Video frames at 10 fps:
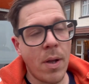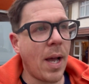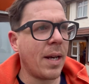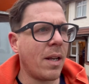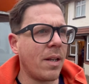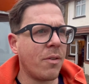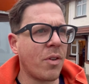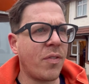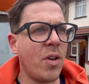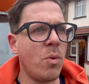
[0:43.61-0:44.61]
And there's
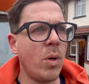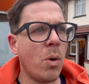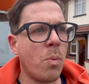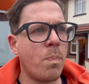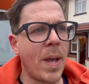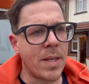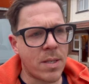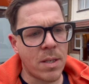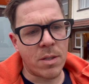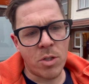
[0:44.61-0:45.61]
a few little
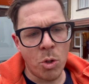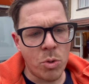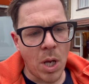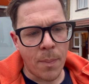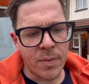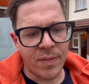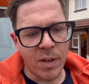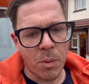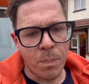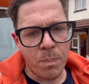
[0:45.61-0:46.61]
bits, there's 2 tubs of
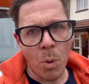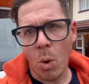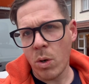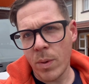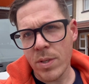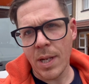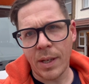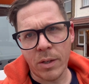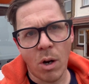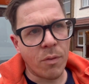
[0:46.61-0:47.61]
little ornaments and that
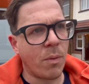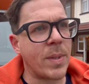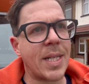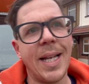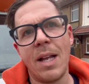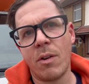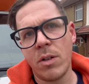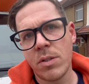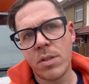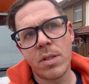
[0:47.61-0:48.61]
I got from this
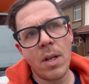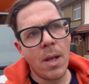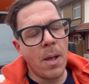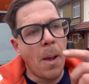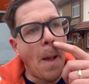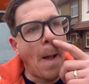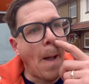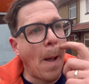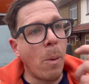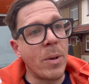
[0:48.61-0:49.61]
clearance,
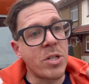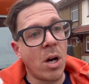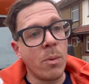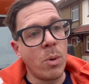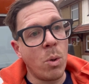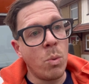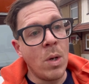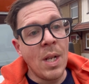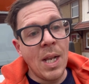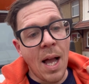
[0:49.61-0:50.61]
which
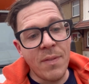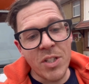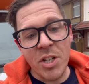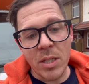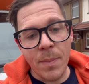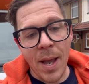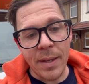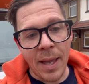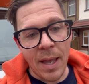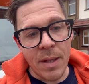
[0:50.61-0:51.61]
haven't checked them out
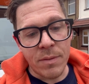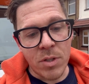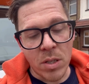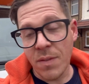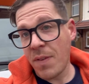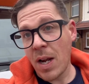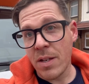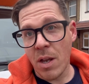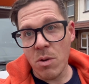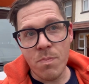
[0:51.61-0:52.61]
yet in terms of
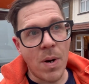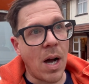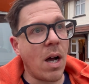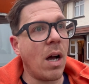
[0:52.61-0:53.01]
value, but